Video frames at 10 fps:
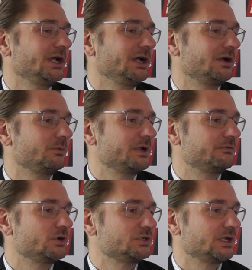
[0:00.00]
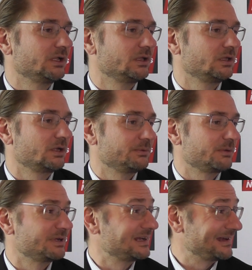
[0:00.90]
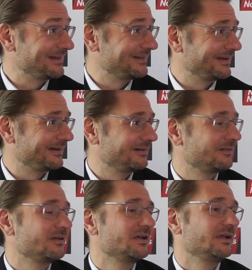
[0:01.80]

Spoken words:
We have a hotel coming up in Atlanta.